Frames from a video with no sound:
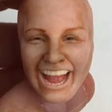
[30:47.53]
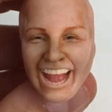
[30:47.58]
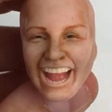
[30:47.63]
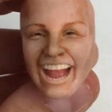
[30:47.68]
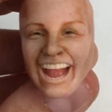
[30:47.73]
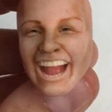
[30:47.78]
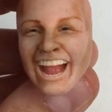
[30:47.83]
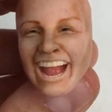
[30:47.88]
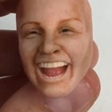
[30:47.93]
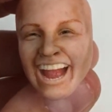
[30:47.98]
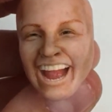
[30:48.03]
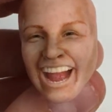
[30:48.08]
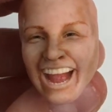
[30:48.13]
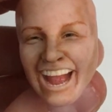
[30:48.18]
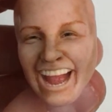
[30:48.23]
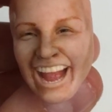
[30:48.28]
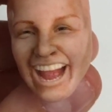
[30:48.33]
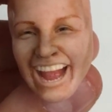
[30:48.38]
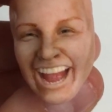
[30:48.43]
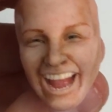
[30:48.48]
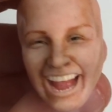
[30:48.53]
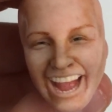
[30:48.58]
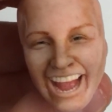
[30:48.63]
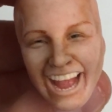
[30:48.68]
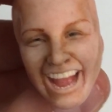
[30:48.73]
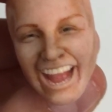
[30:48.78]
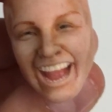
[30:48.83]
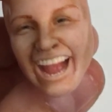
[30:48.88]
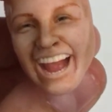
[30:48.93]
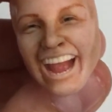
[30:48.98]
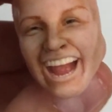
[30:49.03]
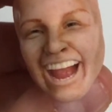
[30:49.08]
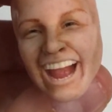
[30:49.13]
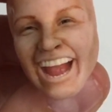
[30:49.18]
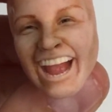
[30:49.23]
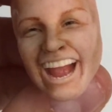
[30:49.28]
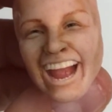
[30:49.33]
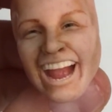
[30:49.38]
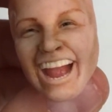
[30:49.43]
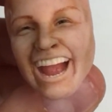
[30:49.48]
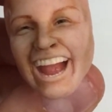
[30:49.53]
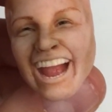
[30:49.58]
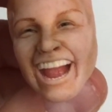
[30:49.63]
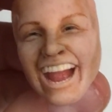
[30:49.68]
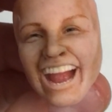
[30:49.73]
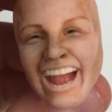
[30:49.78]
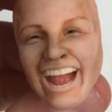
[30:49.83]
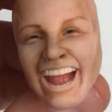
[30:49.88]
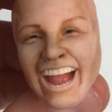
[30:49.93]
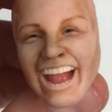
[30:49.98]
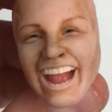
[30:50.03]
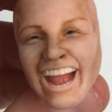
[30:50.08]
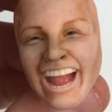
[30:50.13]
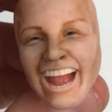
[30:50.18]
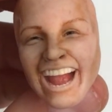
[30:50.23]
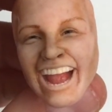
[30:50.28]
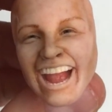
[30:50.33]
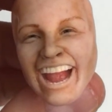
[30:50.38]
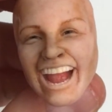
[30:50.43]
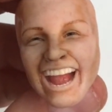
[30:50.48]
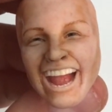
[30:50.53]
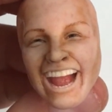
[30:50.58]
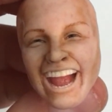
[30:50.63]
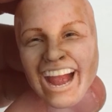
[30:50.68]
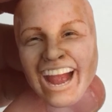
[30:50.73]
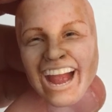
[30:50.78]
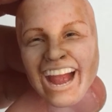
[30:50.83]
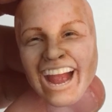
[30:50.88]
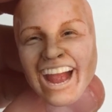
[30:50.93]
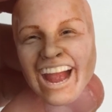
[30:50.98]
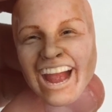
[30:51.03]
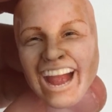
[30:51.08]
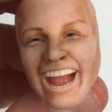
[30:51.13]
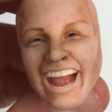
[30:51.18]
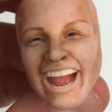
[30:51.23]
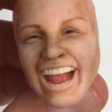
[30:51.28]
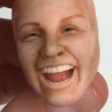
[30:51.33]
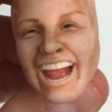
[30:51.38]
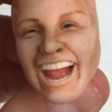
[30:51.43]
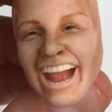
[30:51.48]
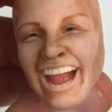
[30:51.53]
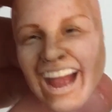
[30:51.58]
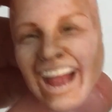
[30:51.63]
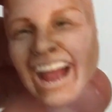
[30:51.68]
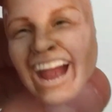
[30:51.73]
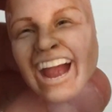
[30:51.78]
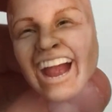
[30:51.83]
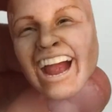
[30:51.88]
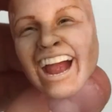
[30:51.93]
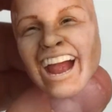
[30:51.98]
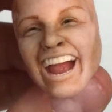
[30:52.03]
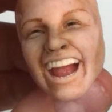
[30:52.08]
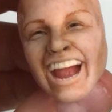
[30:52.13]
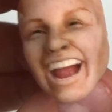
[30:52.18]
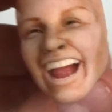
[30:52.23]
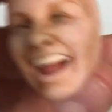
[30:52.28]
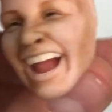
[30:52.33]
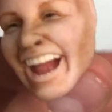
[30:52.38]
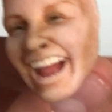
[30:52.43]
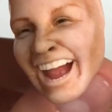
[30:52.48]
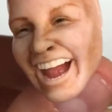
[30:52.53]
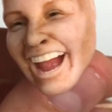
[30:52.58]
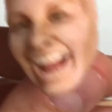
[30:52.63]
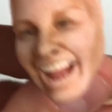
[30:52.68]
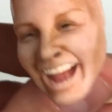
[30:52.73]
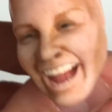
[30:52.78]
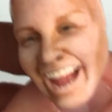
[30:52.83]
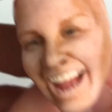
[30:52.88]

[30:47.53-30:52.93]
Okay, so this is the first part, and there is